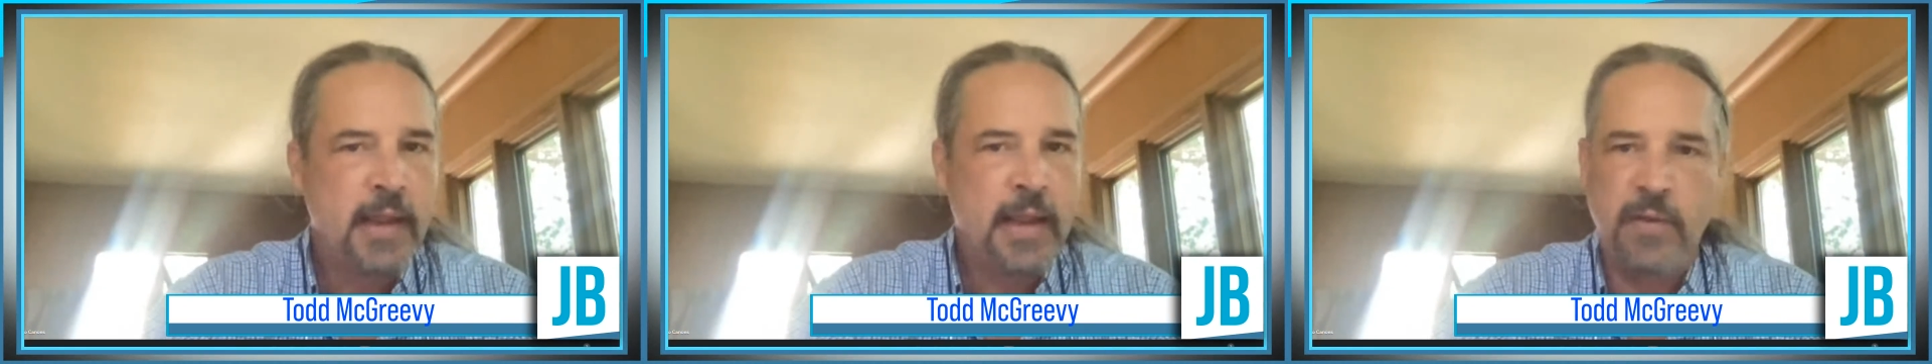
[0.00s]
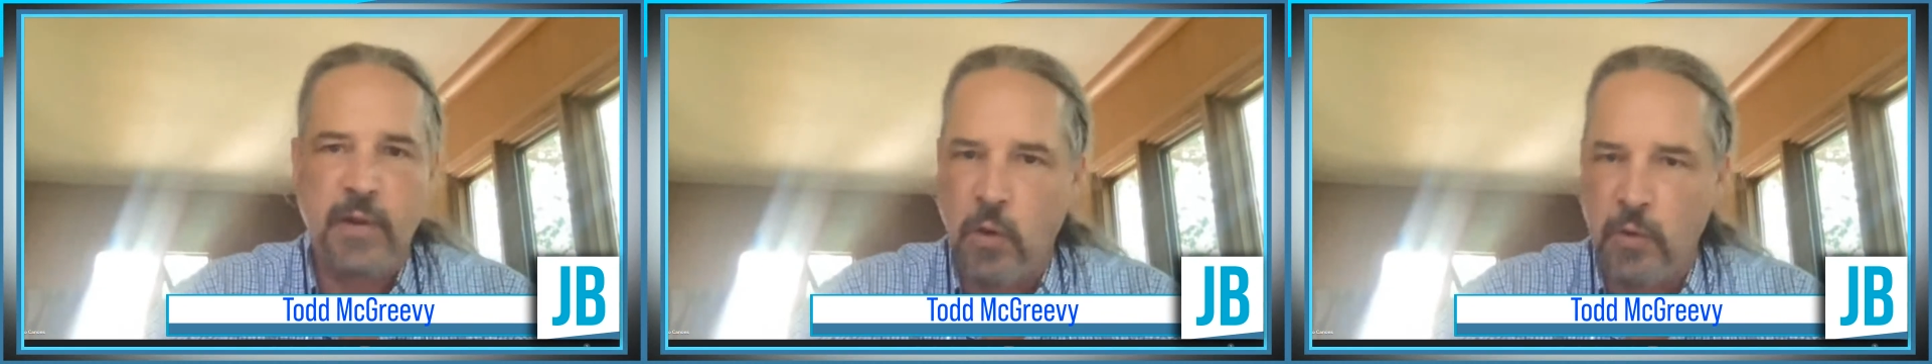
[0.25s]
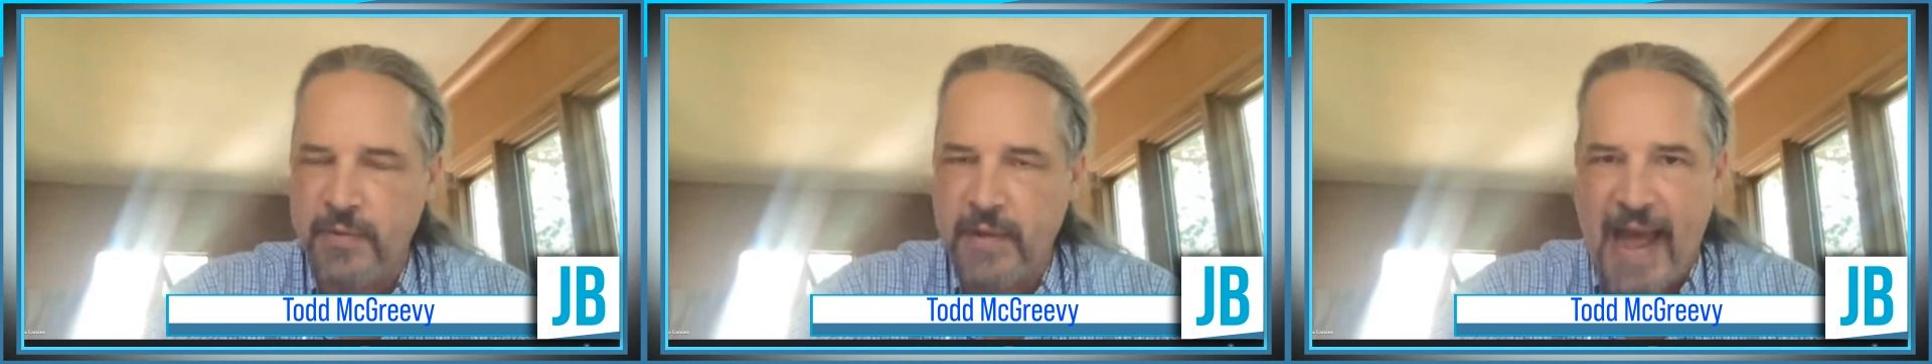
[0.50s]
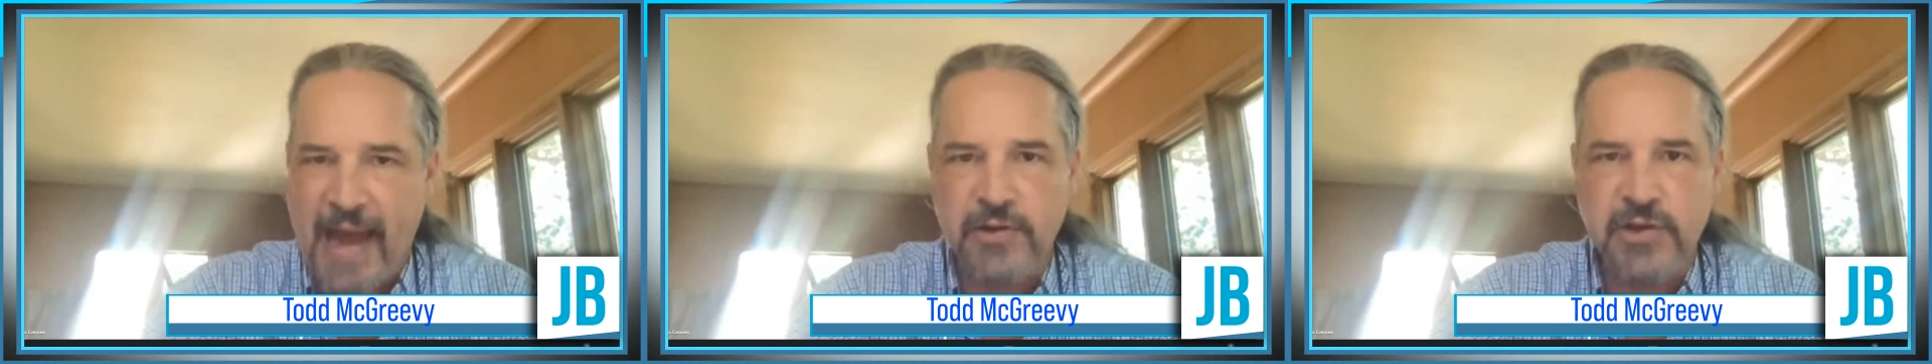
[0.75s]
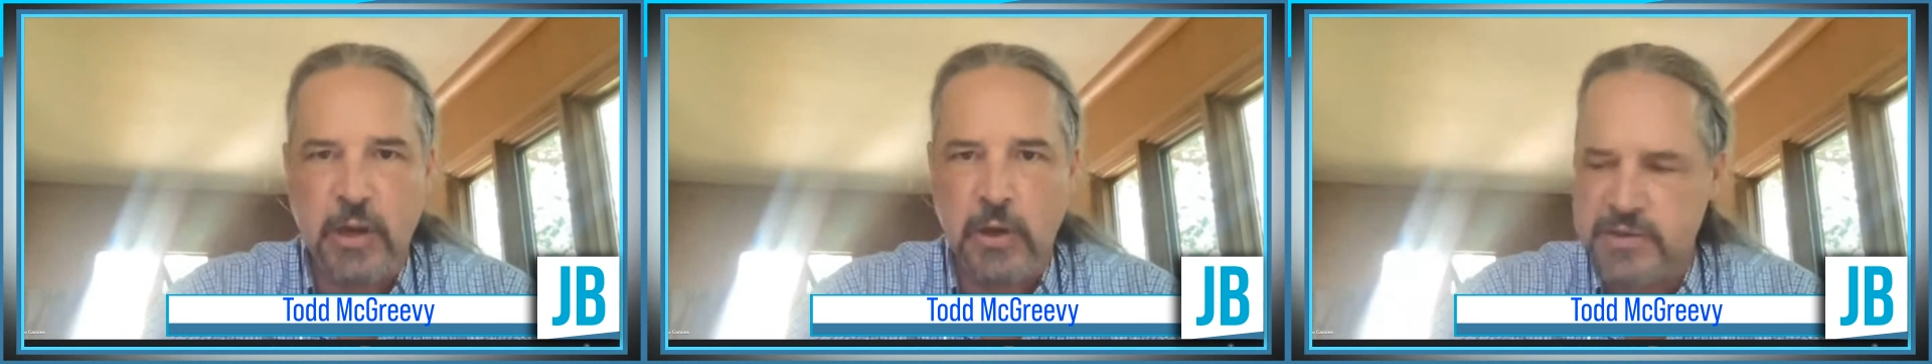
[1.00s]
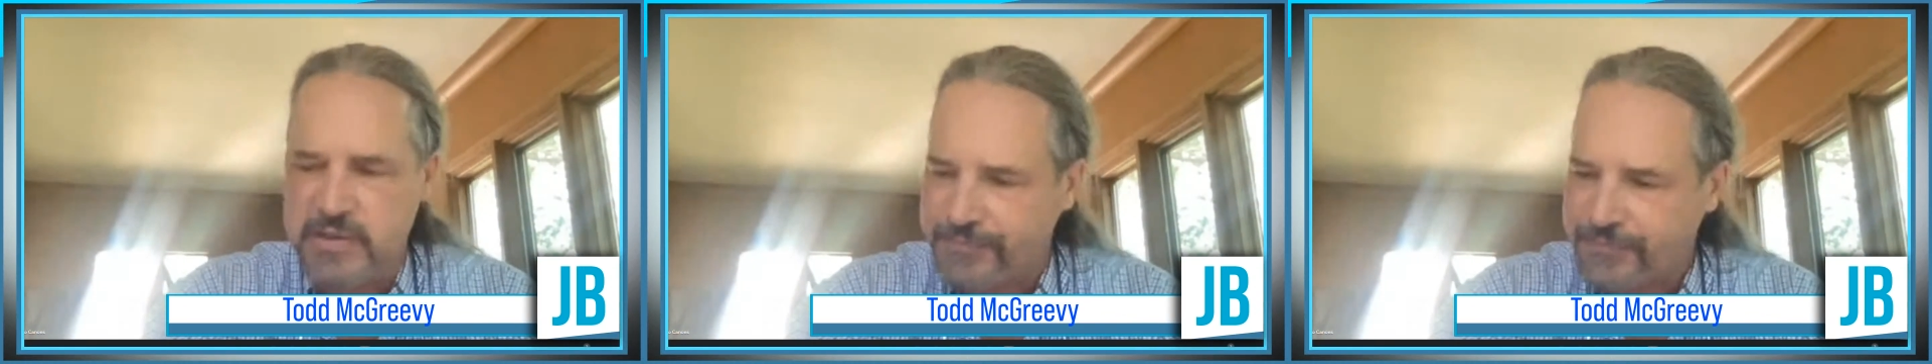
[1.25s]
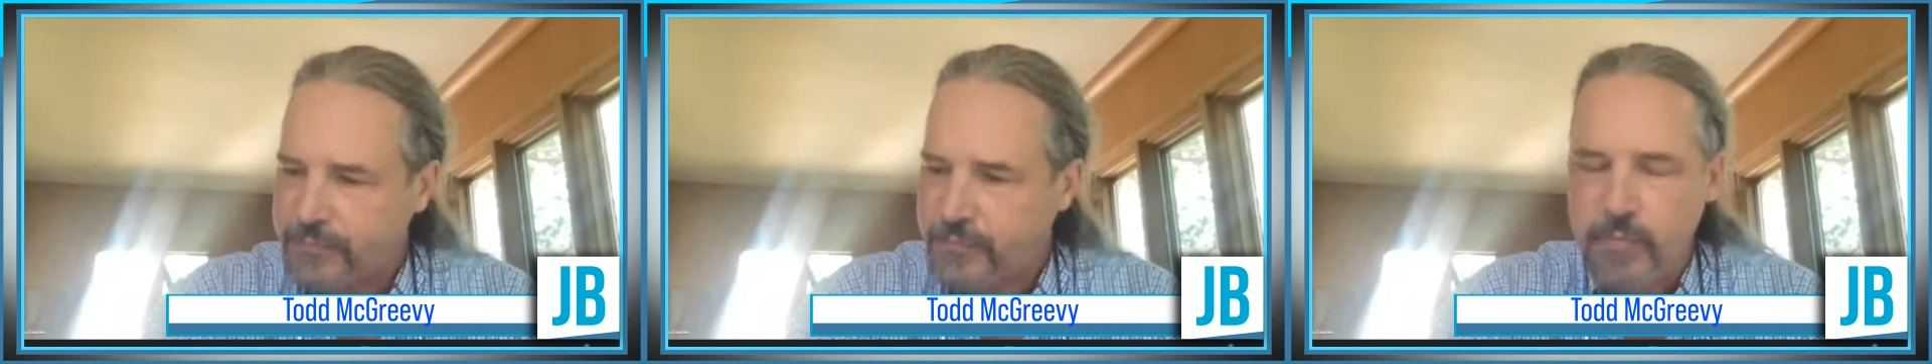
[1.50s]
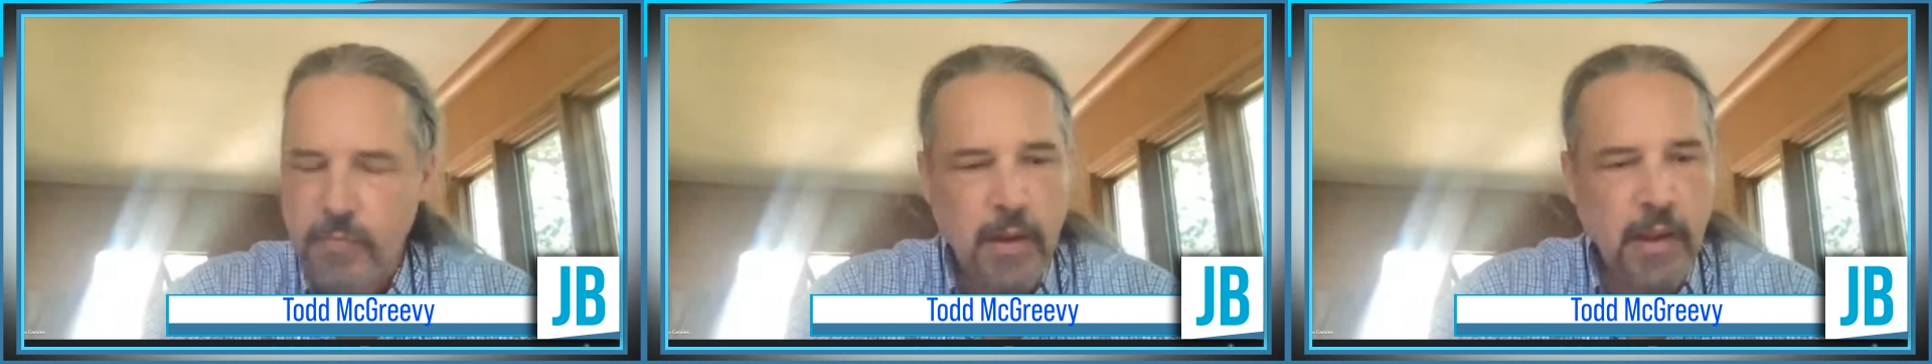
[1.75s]
The old adage goes,
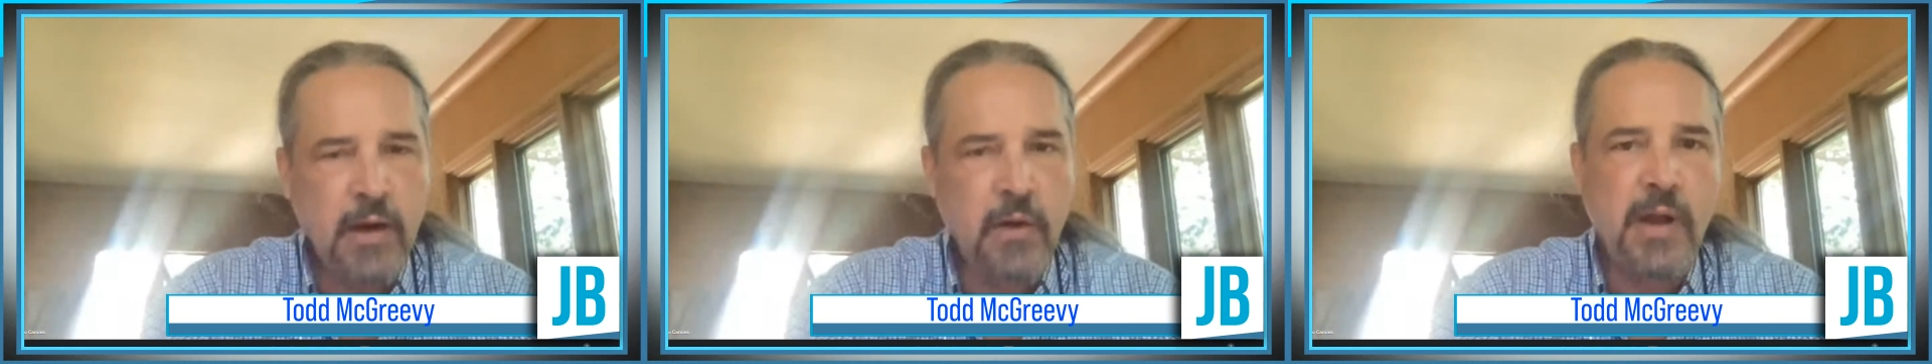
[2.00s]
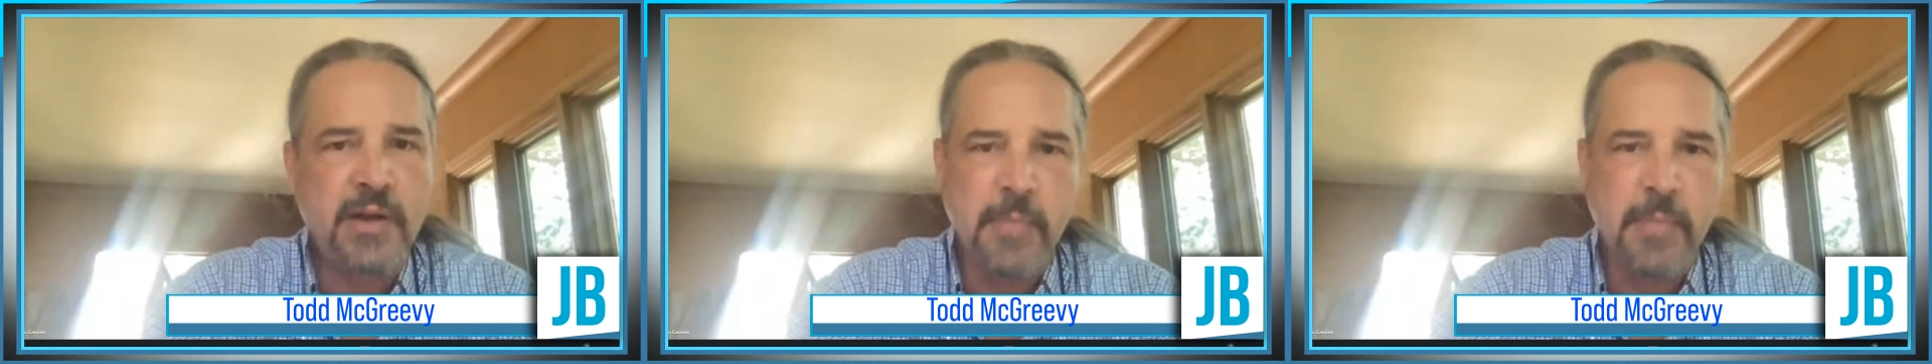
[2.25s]
a